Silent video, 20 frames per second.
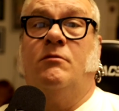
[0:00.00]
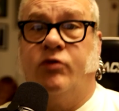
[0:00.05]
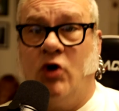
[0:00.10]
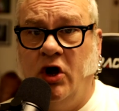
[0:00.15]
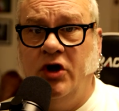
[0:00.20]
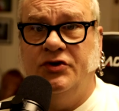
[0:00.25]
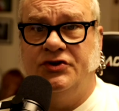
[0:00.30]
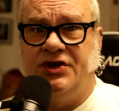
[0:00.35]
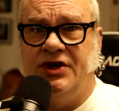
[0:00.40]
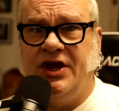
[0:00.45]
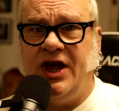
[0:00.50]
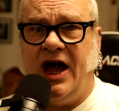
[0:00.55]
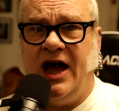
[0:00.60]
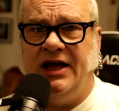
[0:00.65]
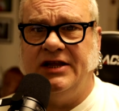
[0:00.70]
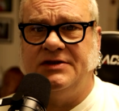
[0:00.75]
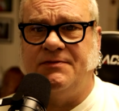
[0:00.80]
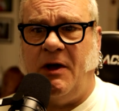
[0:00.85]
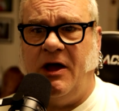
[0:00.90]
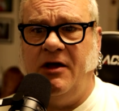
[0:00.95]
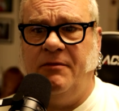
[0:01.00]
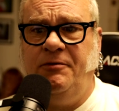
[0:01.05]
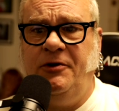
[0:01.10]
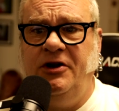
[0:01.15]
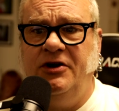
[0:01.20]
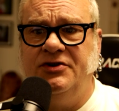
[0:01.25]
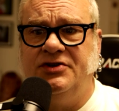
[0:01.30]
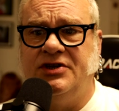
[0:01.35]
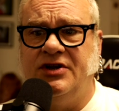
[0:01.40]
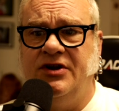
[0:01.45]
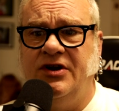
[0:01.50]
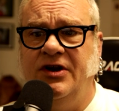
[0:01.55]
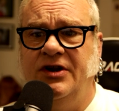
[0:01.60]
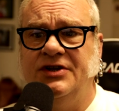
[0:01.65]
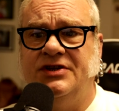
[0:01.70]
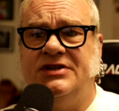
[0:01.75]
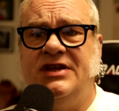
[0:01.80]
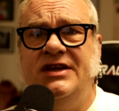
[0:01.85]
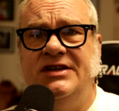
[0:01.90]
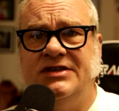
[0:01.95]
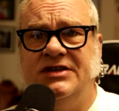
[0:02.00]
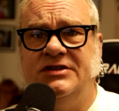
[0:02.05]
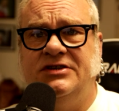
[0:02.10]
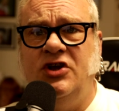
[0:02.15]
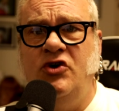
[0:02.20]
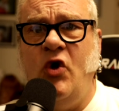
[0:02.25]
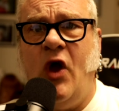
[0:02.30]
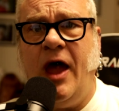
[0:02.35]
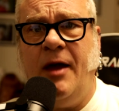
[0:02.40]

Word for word: Pros and Cons by a Piercer, Season 2,